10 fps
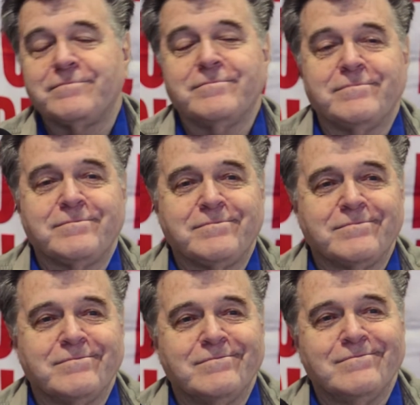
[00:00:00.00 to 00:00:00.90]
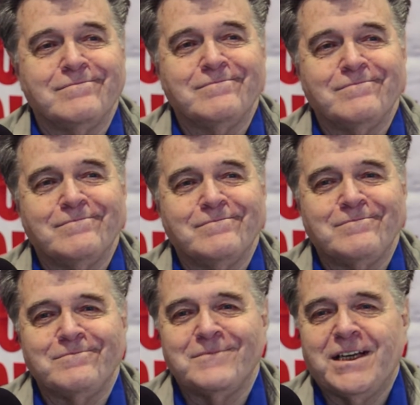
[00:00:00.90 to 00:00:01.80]

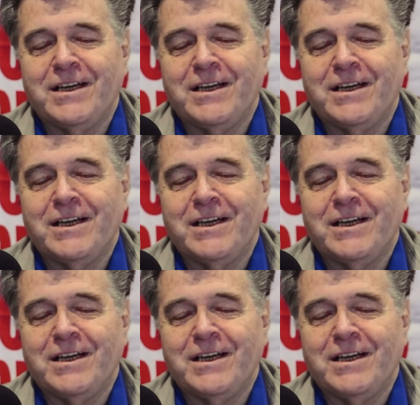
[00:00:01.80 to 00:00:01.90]
(no one is talking)